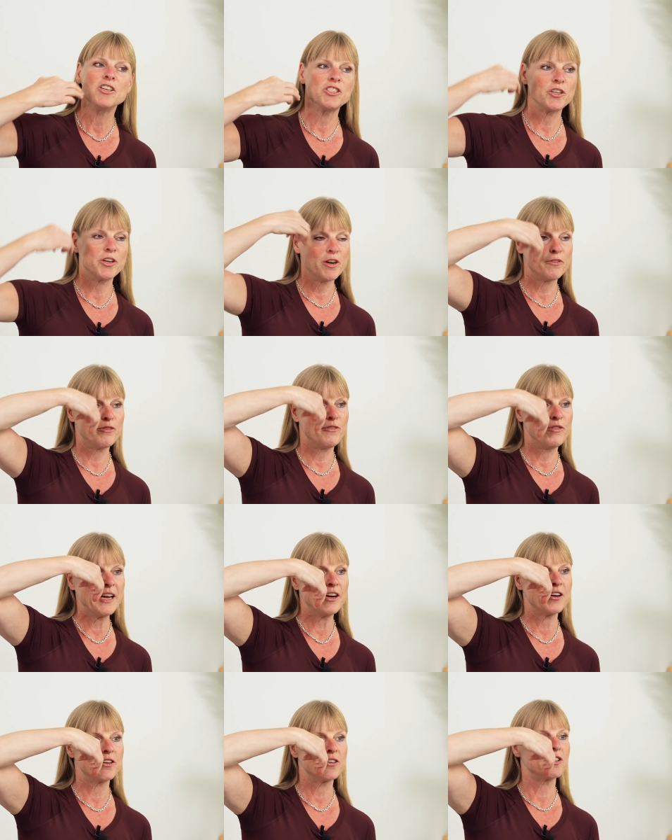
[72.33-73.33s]
So your
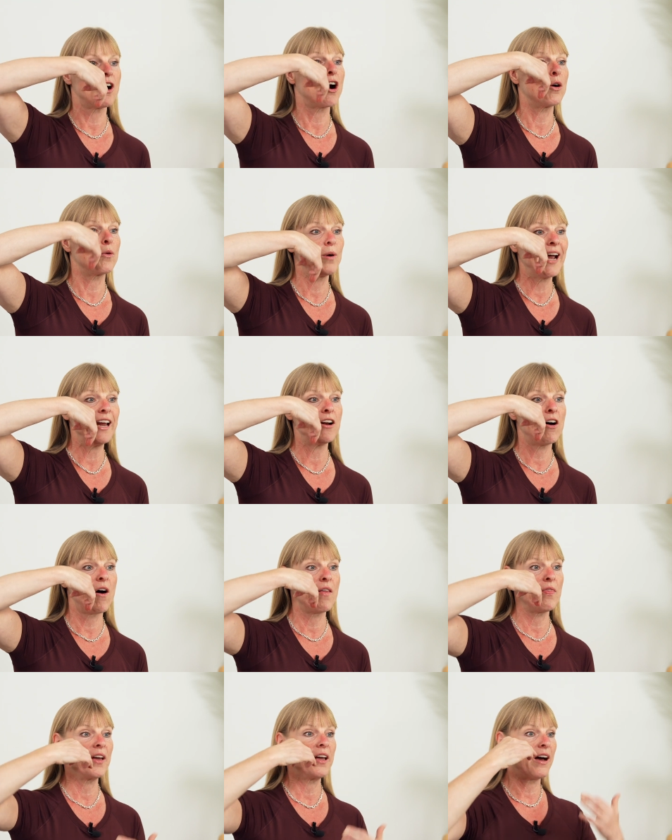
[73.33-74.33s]
fingers are right
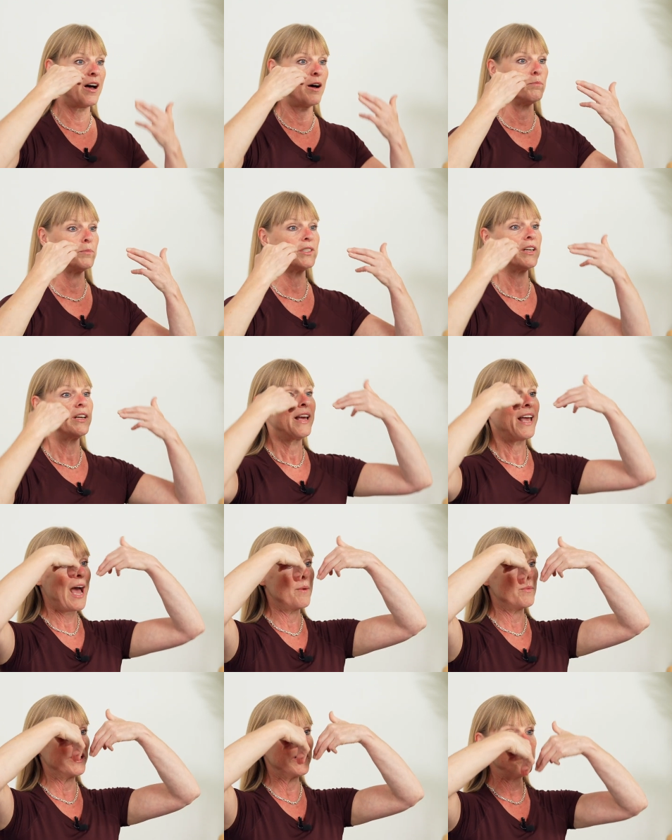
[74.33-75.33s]
on the gums,
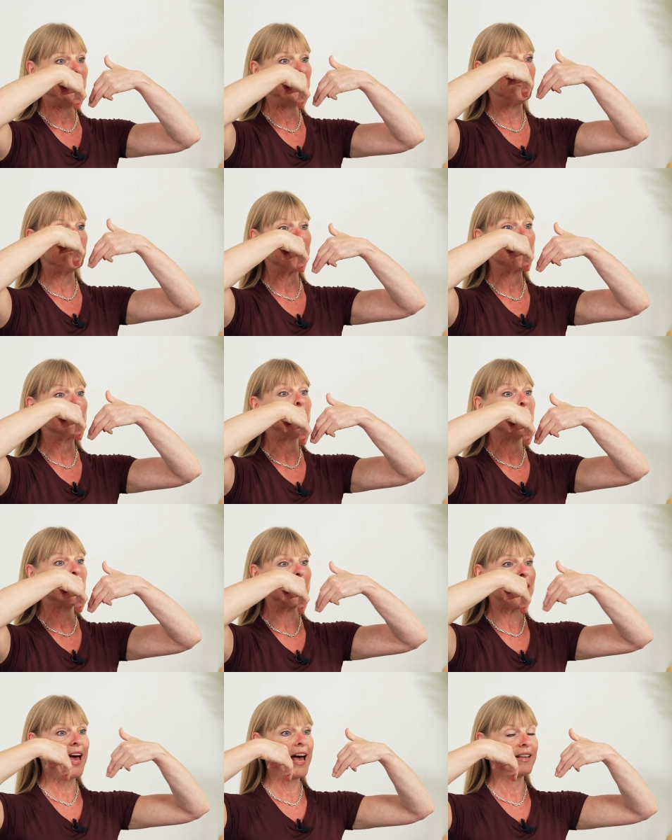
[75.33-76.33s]
and we're going to be using
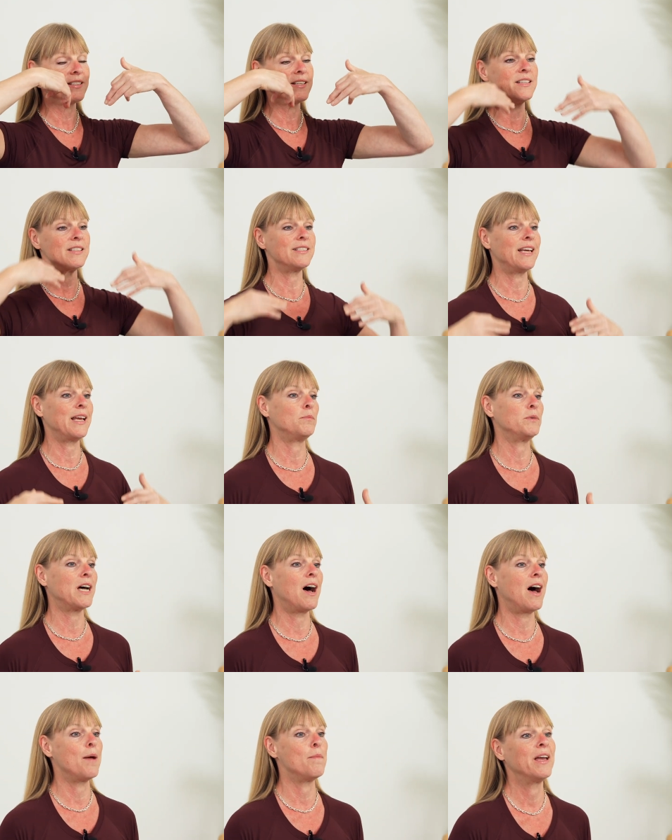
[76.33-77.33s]
both hands at the same
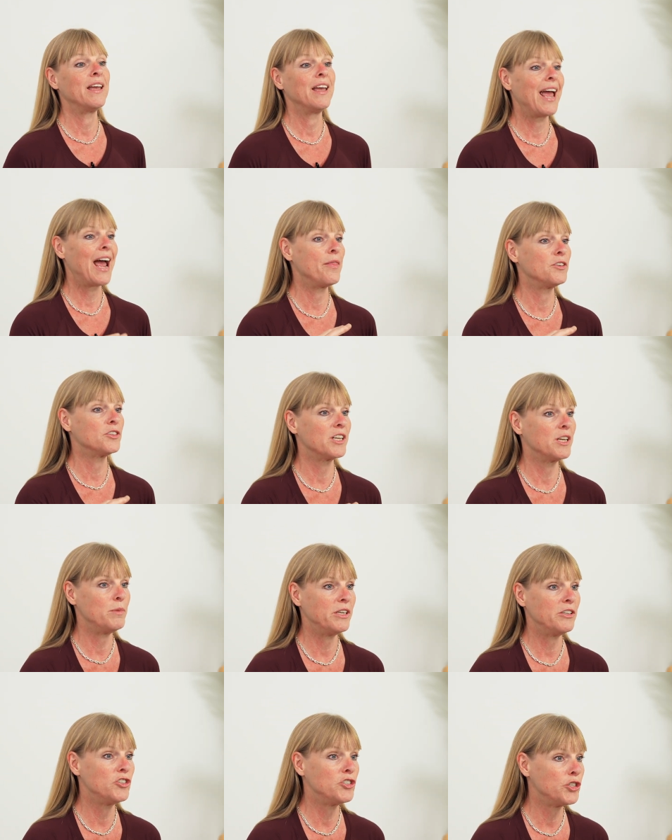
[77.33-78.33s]
time. And there's going to
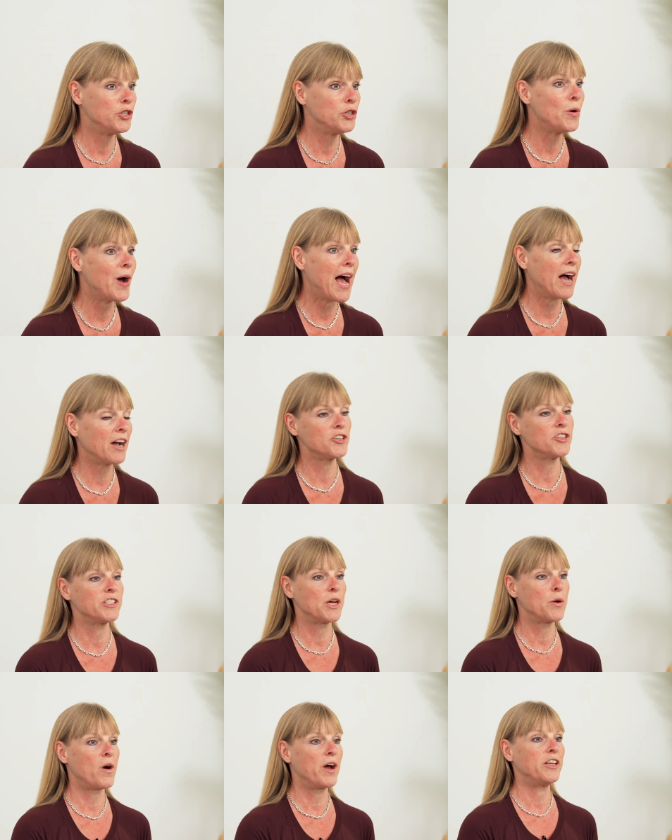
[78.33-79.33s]
be 2 actions
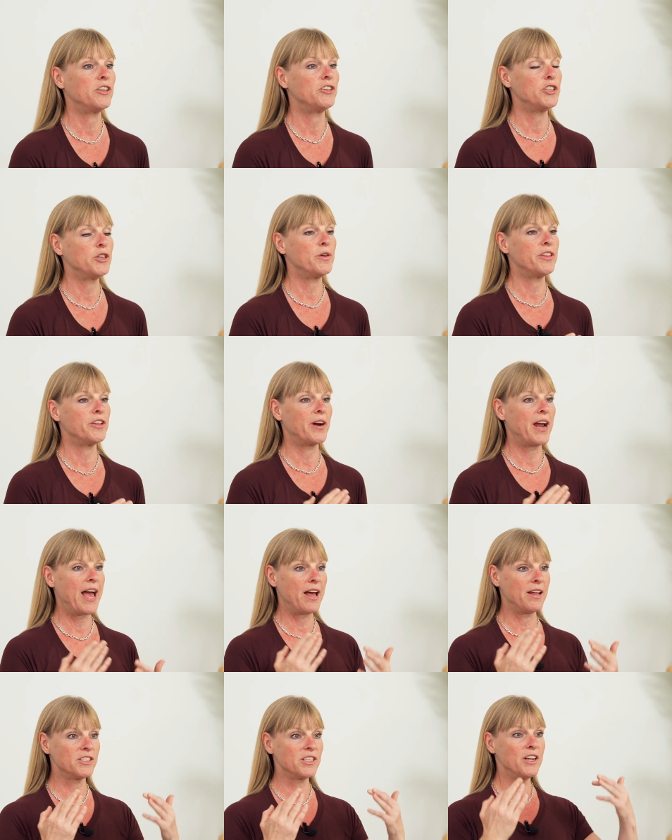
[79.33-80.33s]
I want you to do with your
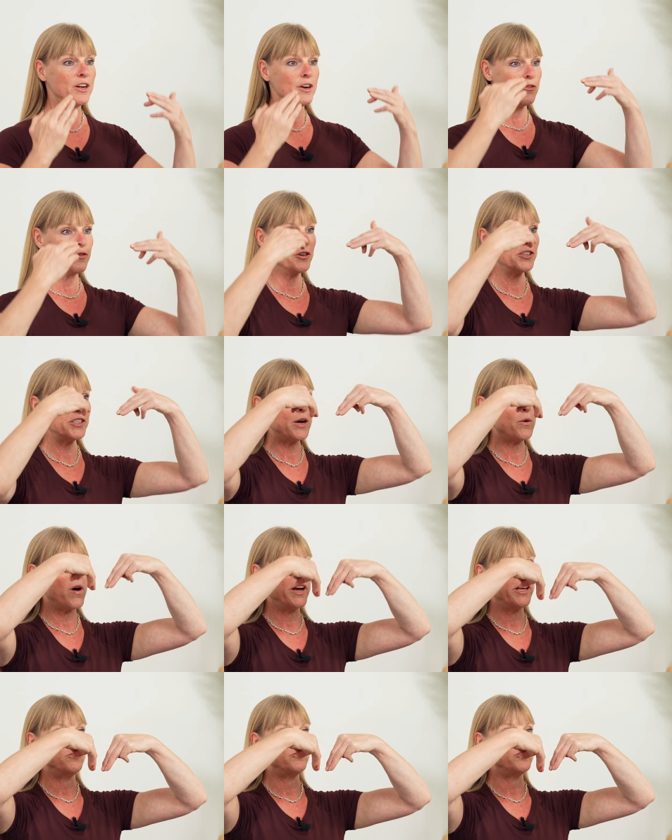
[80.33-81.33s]
hands. First, I
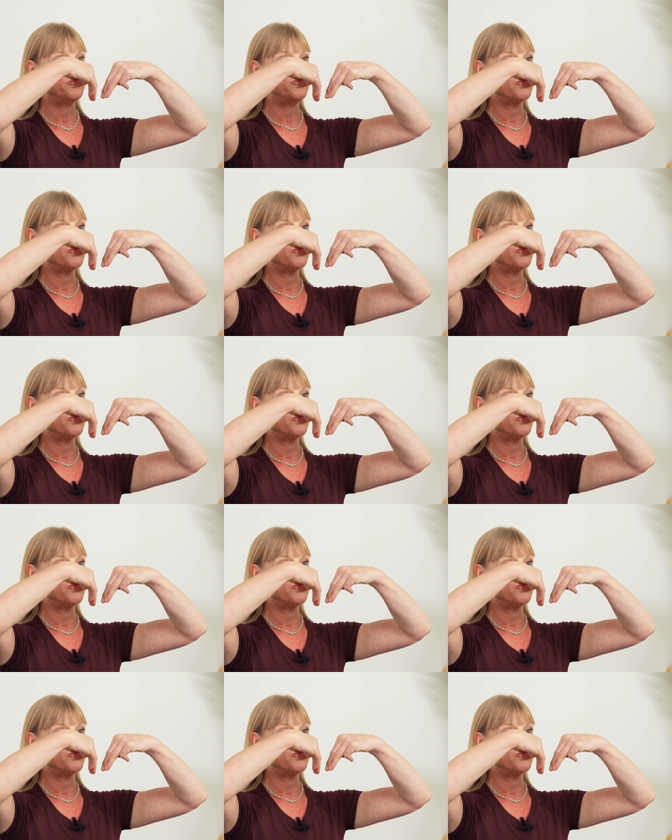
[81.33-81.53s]
want you to